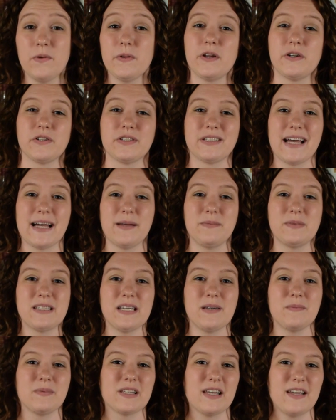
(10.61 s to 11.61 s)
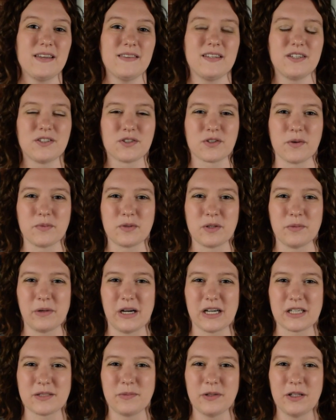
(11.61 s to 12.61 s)
there's timestamps in the description
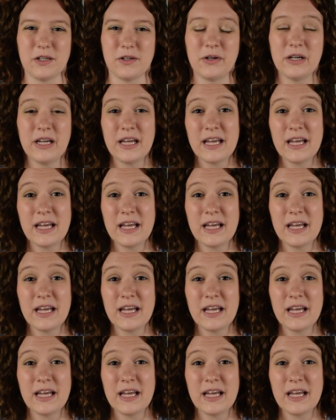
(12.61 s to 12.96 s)
box below.